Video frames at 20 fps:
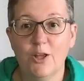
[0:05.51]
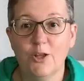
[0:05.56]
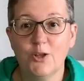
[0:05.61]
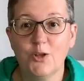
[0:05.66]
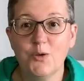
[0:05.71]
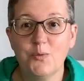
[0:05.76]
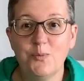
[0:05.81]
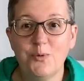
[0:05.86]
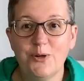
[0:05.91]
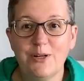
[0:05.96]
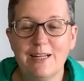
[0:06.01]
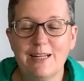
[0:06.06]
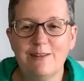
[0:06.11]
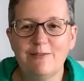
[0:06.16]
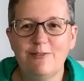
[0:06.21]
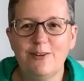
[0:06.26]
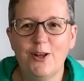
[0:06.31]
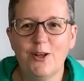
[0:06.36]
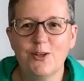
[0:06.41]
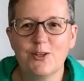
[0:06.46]
Good morning,
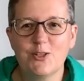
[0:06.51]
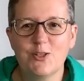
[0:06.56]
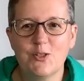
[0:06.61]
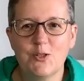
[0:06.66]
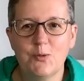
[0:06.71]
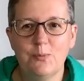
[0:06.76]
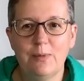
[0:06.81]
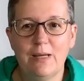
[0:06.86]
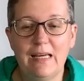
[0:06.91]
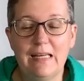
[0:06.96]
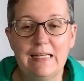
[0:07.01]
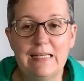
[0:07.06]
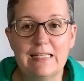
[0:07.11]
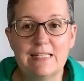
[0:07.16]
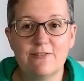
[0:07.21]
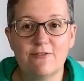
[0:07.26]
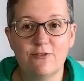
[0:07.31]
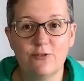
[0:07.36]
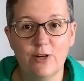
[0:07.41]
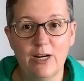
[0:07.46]
Flosstube. It is
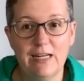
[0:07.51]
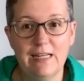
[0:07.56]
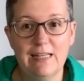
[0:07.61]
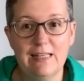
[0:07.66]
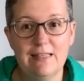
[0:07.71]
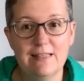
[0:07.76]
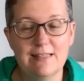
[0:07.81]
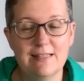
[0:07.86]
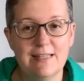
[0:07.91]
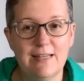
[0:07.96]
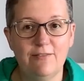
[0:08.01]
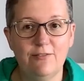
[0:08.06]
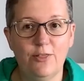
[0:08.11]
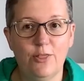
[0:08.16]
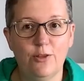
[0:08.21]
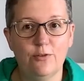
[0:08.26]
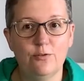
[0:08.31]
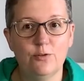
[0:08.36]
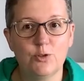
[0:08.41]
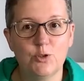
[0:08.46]
Friday the 7th
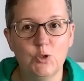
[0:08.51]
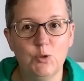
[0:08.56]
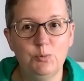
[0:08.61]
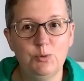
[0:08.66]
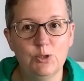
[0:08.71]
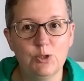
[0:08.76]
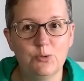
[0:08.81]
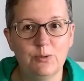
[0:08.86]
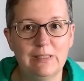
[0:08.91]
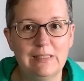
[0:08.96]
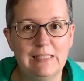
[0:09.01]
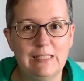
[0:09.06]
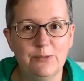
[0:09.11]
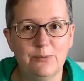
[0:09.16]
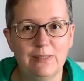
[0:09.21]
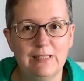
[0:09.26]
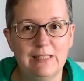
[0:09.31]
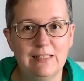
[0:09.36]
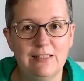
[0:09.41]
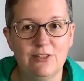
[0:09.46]
of October
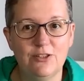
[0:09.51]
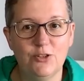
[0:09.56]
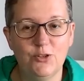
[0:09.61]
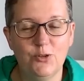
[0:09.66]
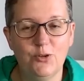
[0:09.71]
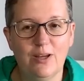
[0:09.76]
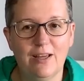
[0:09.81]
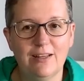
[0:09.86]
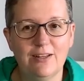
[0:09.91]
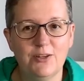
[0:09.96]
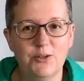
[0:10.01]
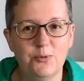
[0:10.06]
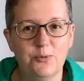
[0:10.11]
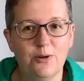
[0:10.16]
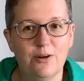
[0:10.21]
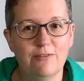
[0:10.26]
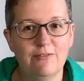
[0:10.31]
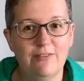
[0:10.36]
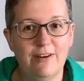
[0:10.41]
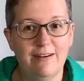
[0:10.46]
2022 and you
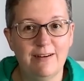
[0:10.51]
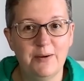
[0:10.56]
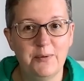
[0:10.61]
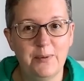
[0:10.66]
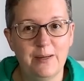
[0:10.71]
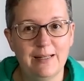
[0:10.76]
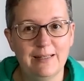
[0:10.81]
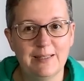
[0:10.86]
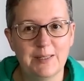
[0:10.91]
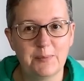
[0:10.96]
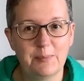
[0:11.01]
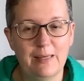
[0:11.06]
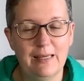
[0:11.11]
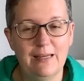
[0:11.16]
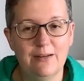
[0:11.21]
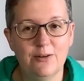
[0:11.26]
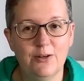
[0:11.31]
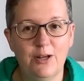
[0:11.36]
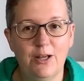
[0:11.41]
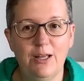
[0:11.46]
are very welcome
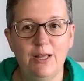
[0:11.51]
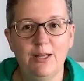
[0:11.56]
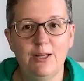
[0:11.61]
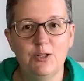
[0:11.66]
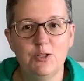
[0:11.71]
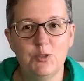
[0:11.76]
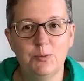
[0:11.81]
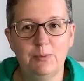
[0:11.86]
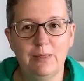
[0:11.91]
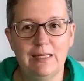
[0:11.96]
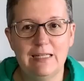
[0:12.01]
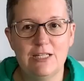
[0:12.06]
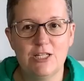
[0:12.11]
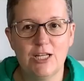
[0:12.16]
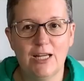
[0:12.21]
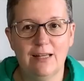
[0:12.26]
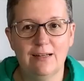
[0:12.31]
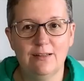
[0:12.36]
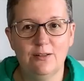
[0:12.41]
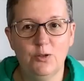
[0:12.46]
here to my
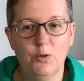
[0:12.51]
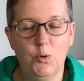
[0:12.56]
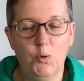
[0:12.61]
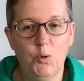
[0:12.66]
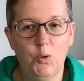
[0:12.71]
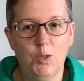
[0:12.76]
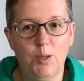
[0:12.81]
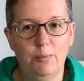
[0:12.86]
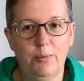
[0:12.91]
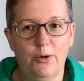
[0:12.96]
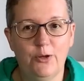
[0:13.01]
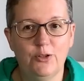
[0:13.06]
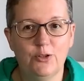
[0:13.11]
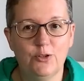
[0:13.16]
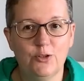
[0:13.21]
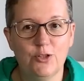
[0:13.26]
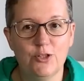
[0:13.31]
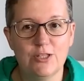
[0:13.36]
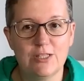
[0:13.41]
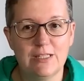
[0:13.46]
channel all about
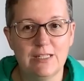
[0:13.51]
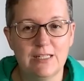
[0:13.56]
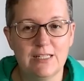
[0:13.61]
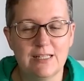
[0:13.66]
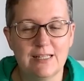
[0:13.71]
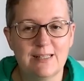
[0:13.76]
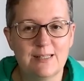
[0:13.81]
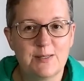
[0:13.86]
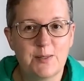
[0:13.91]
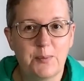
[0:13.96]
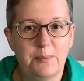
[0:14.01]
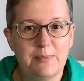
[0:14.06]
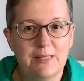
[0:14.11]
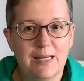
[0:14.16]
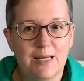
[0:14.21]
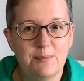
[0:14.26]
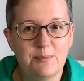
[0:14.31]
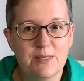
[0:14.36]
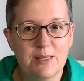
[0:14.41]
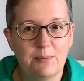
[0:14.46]
cross stitch and
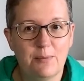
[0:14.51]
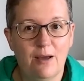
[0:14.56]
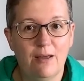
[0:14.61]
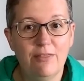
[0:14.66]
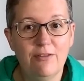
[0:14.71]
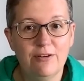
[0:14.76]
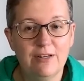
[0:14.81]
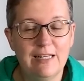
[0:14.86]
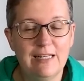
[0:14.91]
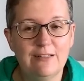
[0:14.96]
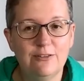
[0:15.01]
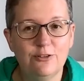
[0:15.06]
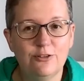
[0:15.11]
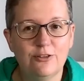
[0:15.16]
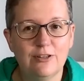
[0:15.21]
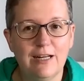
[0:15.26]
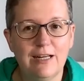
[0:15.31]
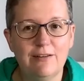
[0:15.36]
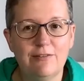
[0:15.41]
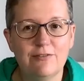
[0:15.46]
sometimes some other needle
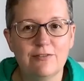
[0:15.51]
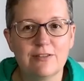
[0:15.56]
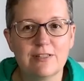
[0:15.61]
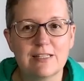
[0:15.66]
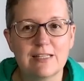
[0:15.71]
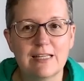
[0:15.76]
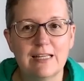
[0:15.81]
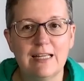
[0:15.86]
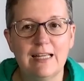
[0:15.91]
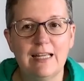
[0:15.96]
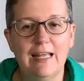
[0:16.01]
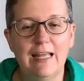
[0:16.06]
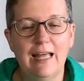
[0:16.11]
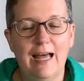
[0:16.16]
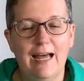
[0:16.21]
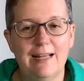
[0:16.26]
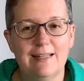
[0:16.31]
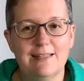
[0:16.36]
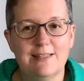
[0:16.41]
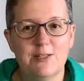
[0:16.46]
crafts
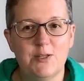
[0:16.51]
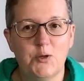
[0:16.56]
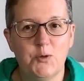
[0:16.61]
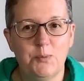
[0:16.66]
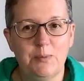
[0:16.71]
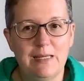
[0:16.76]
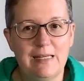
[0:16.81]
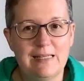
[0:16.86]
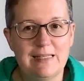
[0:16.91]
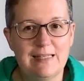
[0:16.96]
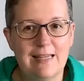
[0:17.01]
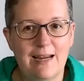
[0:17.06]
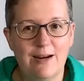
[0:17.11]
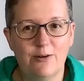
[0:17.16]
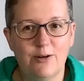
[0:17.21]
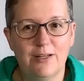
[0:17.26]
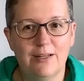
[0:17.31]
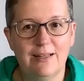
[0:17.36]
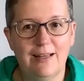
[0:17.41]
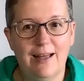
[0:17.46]
at Sew Me
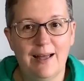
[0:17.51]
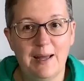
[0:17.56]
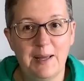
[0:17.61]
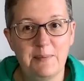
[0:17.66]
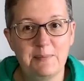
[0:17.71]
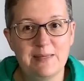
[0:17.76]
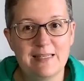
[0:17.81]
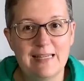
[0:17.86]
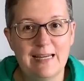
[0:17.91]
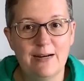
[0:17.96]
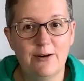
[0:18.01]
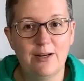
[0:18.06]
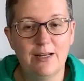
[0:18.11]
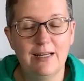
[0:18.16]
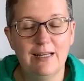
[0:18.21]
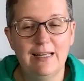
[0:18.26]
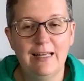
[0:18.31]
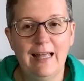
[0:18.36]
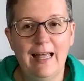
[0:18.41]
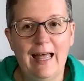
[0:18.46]
Sarah. I'm Sarah
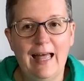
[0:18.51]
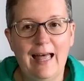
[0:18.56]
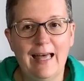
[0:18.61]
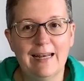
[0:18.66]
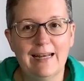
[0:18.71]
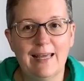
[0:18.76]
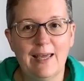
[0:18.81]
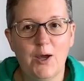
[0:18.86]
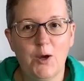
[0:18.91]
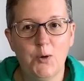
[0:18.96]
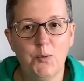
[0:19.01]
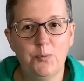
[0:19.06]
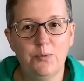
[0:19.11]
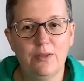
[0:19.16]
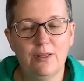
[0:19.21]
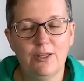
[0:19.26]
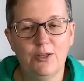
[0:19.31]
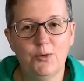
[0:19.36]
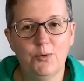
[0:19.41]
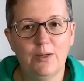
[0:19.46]
and I hope
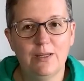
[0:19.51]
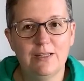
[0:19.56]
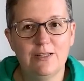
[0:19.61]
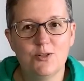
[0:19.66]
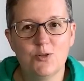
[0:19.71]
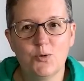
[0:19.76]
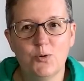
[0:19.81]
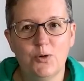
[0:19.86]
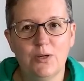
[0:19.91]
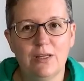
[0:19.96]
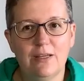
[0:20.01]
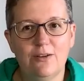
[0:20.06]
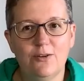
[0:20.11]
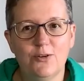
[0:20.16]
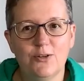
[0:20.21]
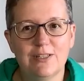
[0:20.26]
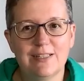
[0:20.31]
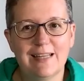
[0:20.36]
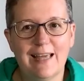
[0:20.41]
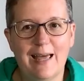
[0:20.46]
that you enjoy your
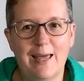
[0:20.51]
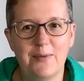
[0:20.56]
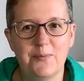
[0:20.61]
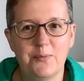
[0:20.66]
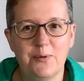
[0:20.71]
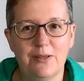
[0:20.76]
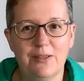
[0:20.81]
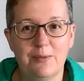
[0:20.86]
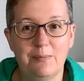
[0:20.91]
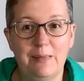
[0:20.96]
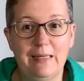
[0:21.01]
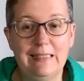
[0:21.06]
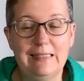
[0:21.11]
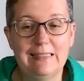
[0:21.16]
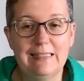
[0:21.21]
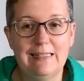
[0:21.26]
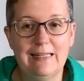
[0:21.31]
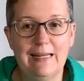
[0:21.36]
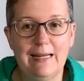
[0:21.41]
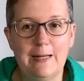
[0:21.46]
time with me
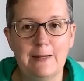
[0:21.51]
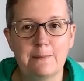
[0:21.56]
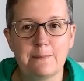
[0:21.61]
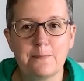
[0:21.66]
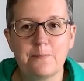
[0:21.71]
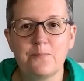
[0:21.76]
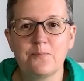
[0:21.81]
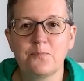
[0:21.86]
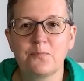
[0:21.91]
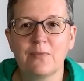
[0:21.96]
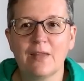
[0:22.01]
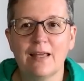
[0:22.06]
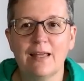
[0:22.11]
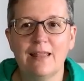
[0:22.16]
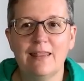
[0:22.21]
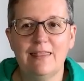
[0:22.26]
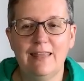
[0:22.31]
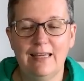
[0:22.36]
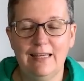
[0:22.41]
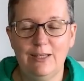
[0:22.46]
today.
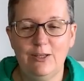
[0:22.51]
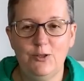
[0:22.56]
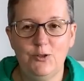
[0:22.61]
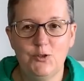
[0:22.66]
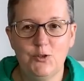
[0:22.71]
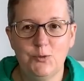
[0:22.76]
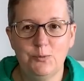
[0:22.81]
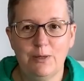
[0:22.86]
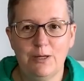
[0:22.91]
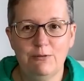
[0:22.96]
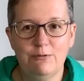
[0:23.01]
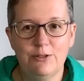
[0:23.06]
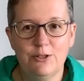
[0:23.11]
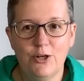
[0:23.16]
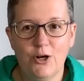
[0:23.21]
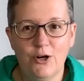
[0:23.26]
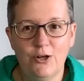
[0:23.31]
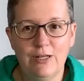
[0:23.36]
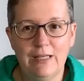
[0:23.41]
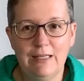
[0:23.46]
Thank you to my
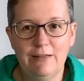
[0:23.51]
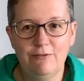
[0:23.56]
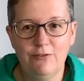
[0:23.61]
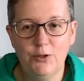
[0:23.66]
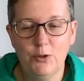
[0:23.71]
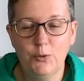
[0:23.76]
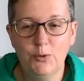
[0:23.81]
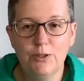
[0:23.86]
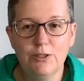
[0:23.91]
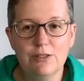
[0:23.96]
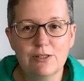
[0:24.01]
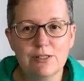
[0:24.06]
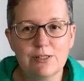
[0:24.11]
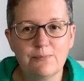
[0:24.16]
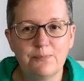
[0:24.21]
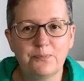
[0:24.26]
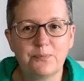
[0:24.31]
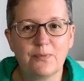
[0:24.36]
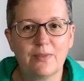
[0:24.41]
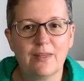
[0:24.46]
returning viewers.
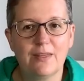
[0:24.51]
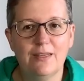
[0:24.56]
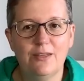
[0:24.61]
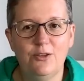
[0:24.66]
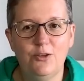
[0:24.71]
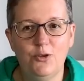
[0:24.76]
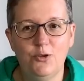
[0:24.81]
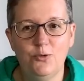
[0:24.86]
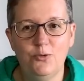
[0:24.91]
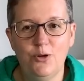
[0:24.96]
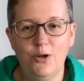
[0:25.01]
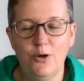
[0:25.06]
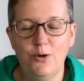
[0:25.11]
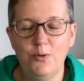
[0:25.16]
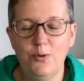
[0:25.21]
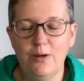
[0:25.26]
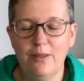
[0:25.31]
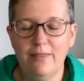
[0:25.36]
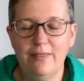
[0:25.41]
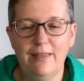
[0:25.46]
You
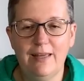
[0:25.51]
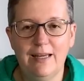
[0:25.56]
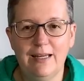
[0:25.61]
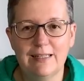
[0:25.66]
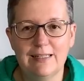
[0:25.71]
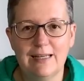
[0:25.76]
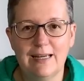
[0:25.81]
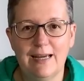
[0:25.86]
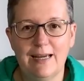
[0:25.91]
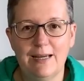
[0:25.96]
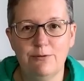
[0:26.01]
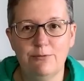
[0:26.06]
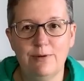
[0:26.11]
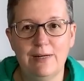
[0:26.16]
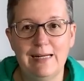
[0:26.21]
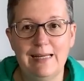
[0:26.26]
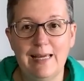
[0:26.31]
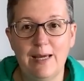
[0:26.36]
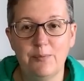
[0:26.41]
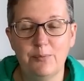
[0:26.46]
know that I
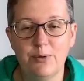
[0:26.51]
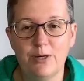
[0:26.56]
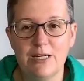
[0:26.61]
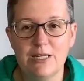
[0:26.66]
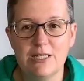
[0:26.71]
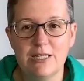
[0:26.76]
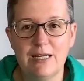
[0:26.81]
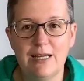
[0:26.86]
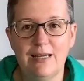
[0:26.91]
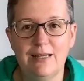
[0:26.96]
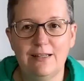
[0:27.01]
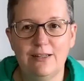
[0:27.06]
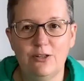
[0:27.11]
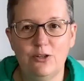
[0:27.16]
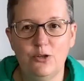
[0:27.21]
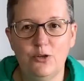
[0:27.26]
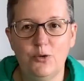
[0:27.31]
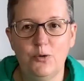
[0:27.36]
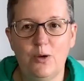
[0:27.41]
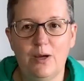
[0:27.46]
really appreciate
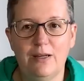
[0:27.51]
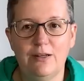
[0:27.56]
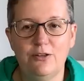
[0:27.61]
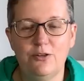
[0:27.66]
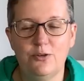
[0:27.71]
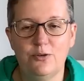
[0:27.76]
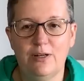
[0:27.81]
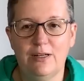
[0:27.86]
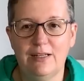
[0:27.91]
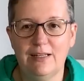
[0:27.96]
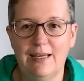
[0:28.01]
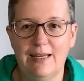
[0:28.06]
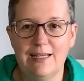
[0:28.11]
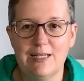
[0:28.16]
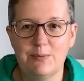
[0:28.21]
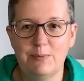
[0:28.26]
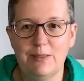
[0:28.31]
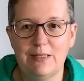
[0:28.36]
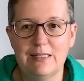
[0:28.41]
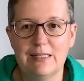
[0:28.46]
you and your
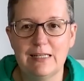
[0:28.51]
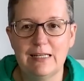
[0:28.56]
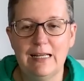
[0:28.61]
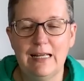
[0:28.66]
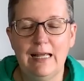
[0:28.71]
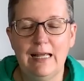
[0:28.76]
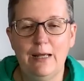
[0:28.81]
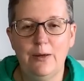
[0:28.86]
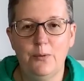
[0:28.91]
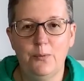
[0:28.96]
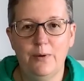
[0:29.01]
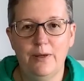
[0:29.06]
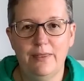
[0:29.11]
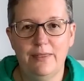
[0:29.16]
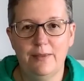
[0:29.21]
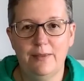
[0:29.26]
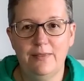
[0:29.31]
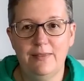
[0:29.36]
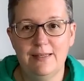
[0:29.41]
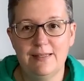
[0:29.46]
engagement
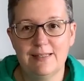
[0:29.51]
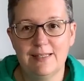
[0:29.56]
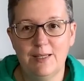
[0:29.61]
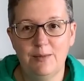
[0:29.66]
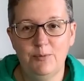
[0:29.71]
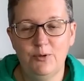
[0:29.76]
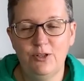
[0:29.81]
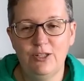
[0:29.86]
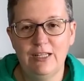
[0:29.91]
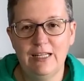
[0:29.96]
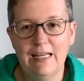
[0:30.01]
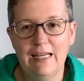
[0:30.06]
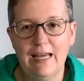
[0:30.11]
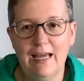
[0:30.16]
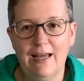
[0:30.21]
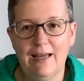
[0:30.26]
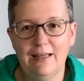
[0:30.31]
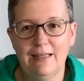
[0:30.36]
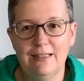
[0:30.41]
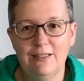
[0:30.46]
with this community
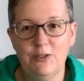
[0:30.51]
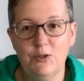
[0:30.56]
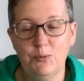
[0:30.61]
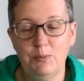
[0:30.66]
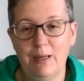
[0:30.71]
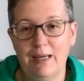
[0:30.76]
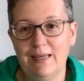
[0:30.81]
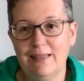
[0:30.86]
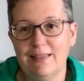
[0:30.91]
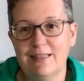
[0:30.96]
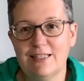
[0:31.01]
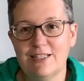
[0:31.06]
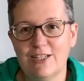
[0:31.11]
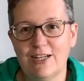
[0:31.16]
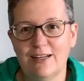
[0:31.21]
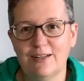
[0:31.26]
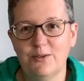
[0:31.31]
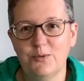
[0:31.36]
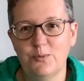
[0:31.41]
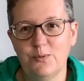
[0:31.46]
and you make this
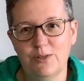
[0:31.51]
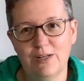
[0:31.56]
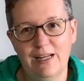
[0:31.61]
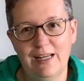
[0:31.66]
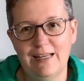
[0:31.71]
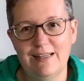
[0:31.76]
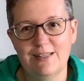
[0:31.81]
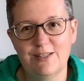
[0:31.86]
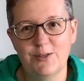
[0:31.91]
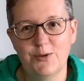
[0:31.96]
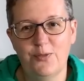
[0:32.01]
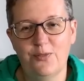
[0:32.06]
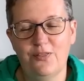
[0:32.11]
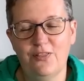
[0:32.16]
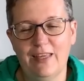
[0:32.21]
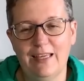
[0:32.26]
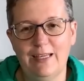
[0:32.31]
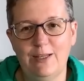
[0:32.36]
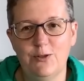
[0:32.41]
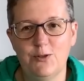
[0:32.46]
channel what it is, so
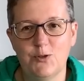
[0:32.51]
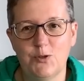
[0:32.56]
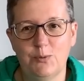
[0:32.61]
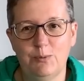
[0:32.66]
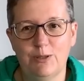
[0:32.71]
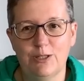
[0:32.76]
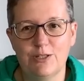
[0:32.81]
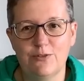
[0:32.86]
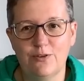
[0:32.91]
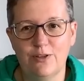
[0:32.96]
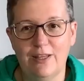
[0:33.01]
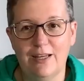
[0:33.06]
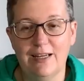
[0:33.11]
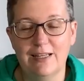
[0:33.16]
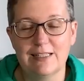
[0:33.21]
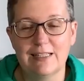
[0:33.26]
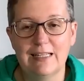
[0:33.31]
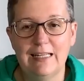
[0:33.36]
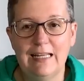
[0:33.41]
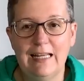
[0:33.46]
thank you so much for that.